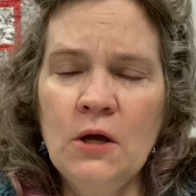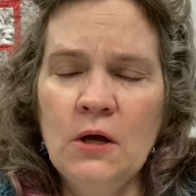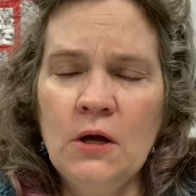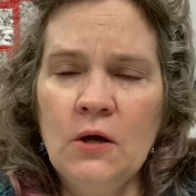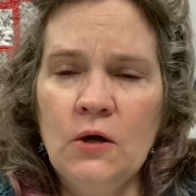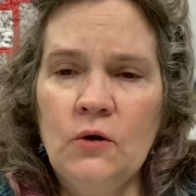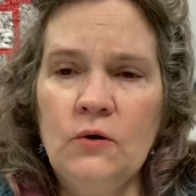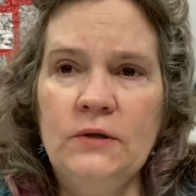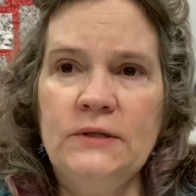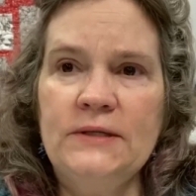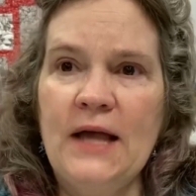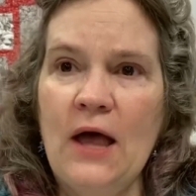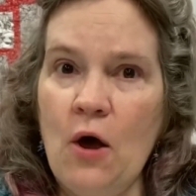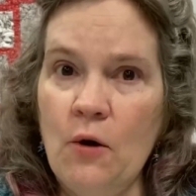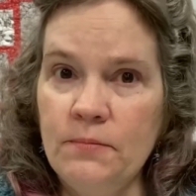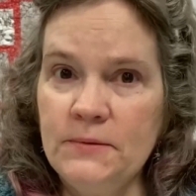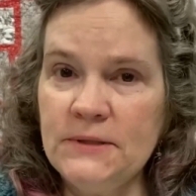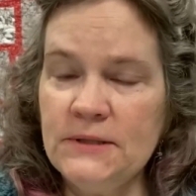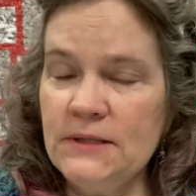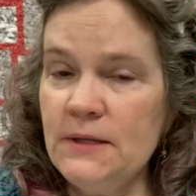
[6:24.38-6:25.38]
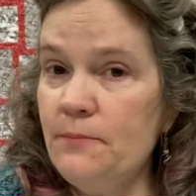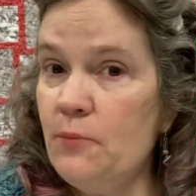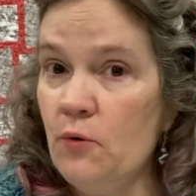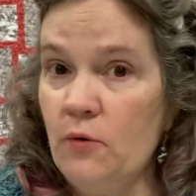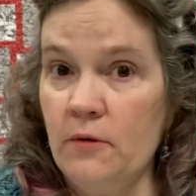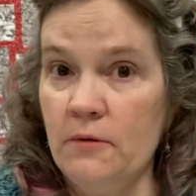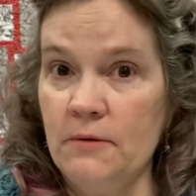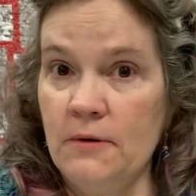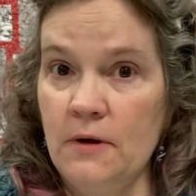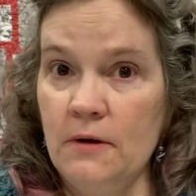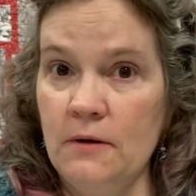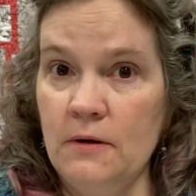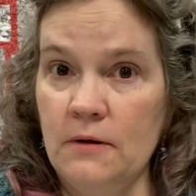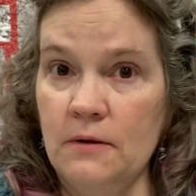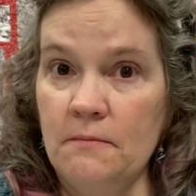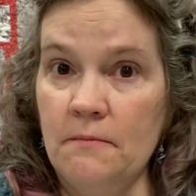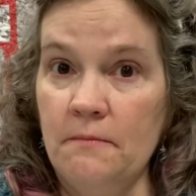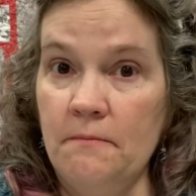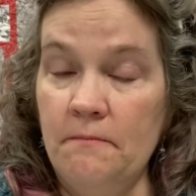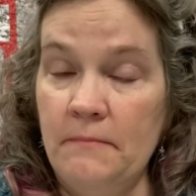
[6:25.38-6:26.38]
who's helped support
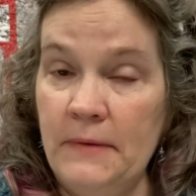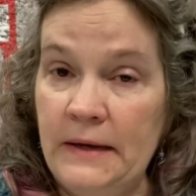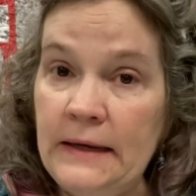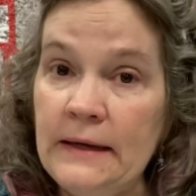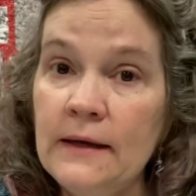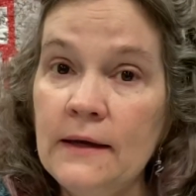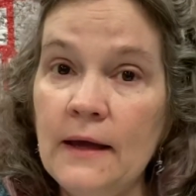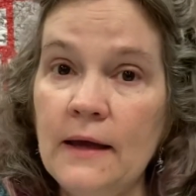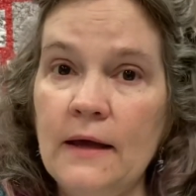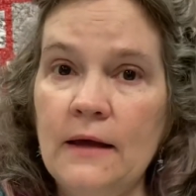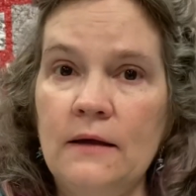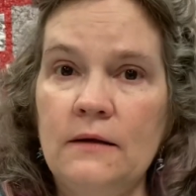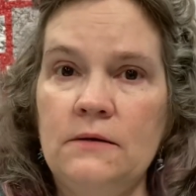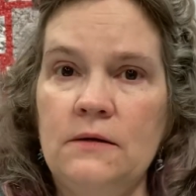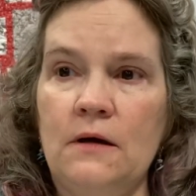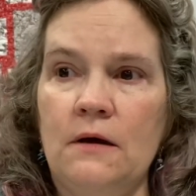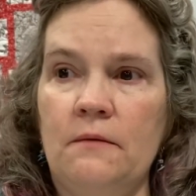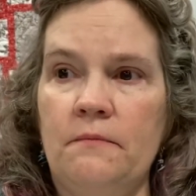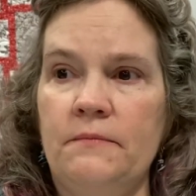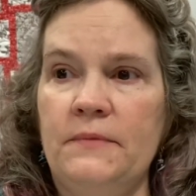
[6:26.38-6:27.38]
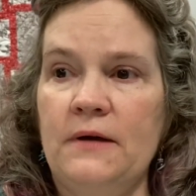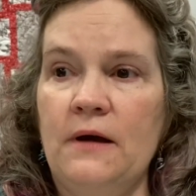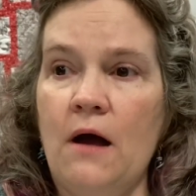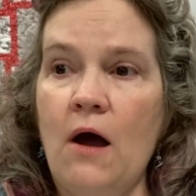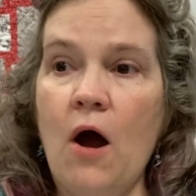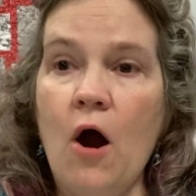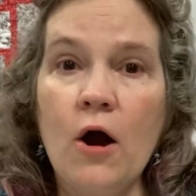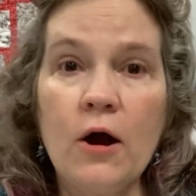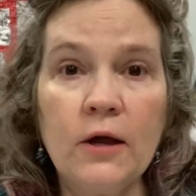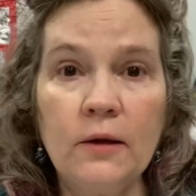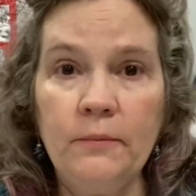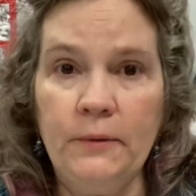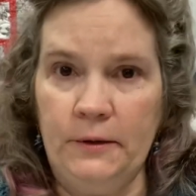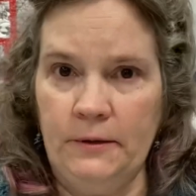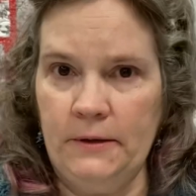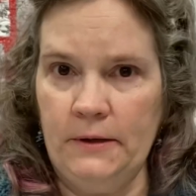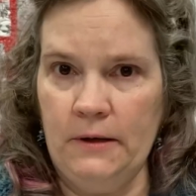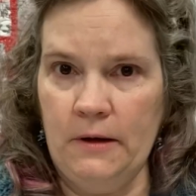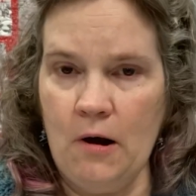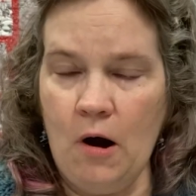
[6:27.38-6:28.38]
me and our
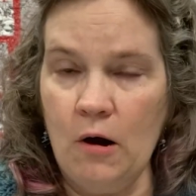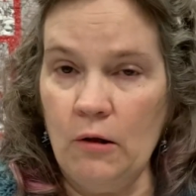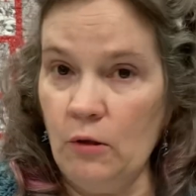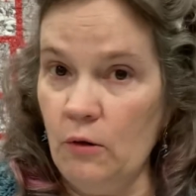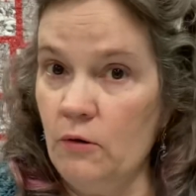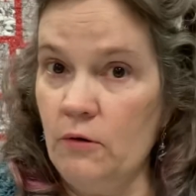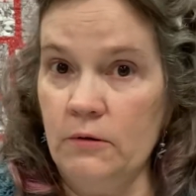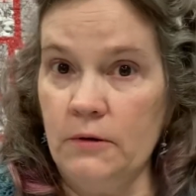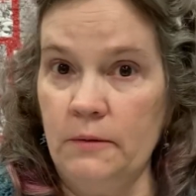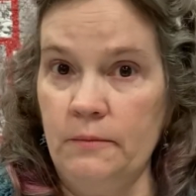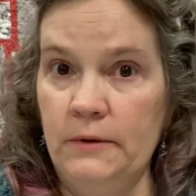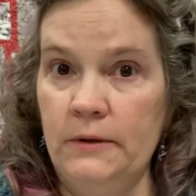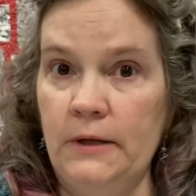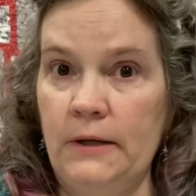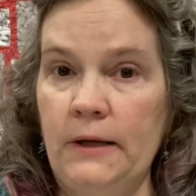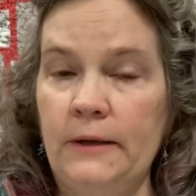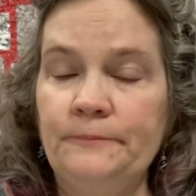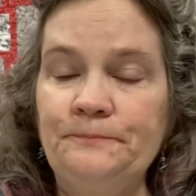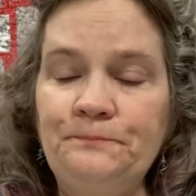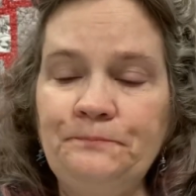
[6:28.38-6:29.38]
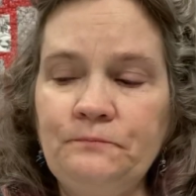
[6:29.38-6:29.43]
community, our local community,